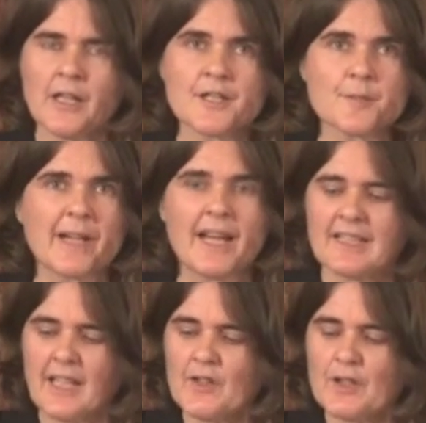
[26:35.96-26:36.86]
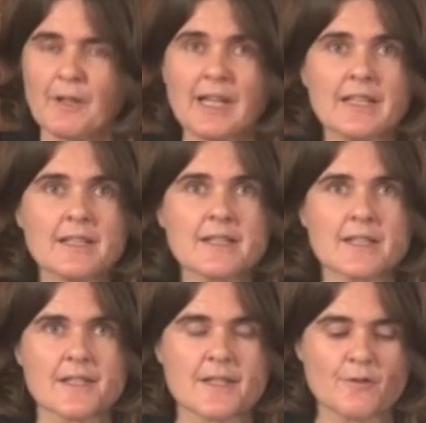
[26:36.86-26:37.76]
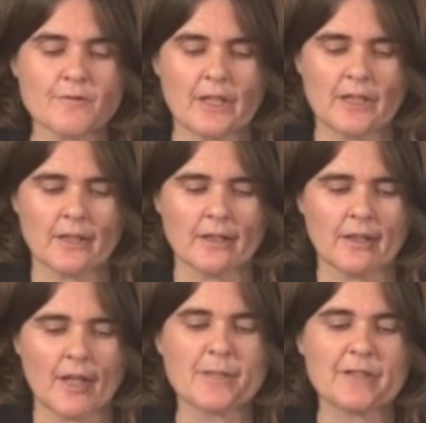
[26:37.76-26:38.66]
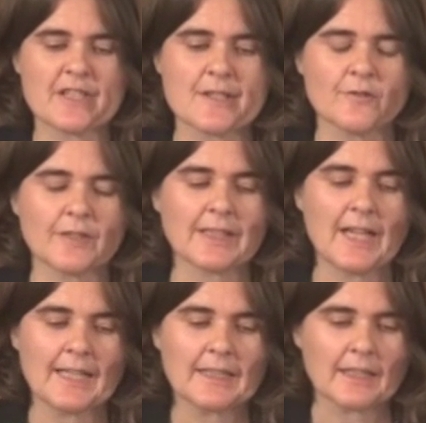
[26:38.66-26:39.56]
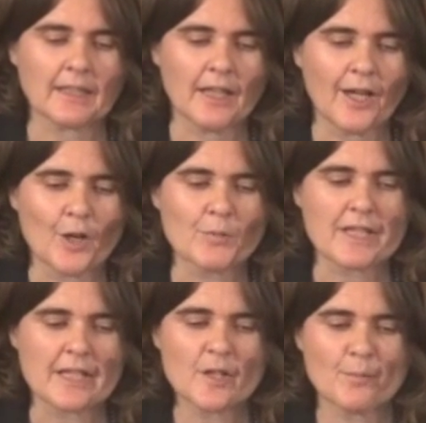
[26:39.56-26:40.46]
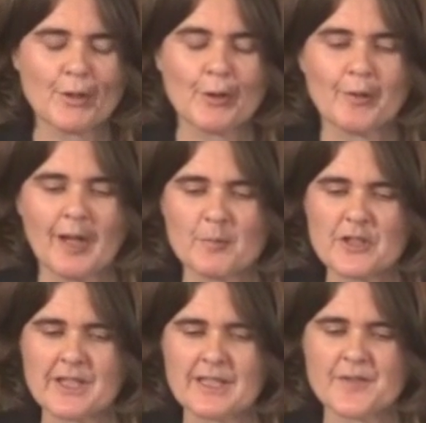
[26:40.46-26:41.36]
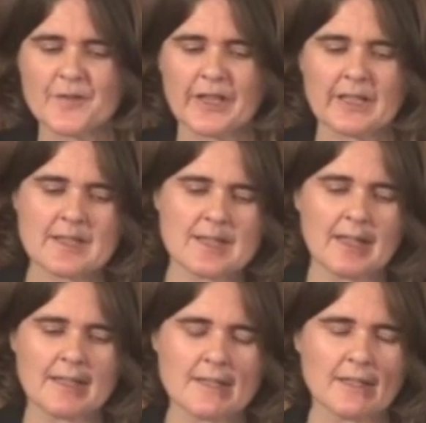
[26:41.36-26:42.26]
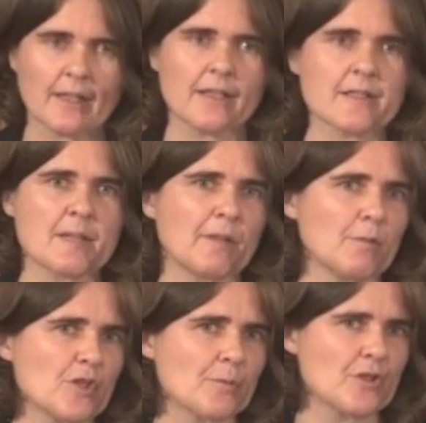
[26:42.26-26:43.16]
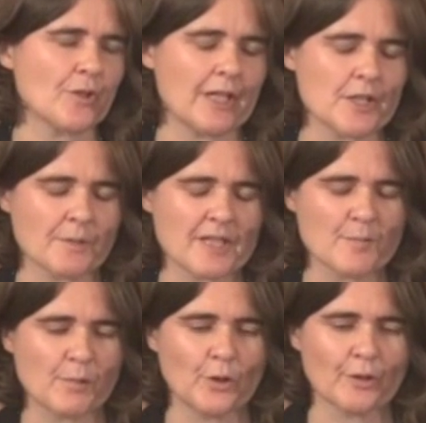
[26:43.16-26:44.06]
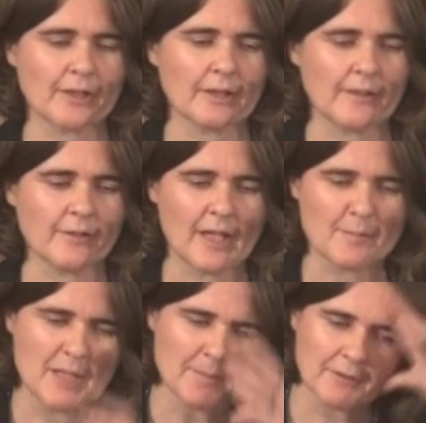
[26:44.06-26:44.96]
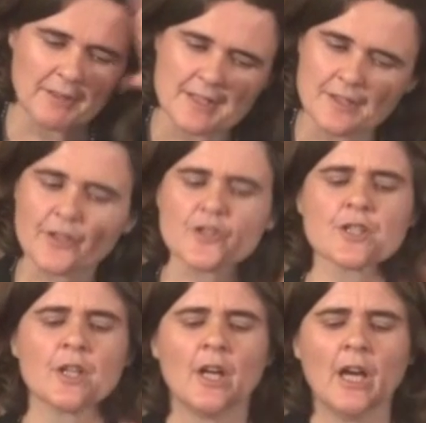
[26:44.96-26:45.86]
So, but again, there is a bit of a silver lining within the program, which I think is very exciting and something which we're trying to explore in upcoming research,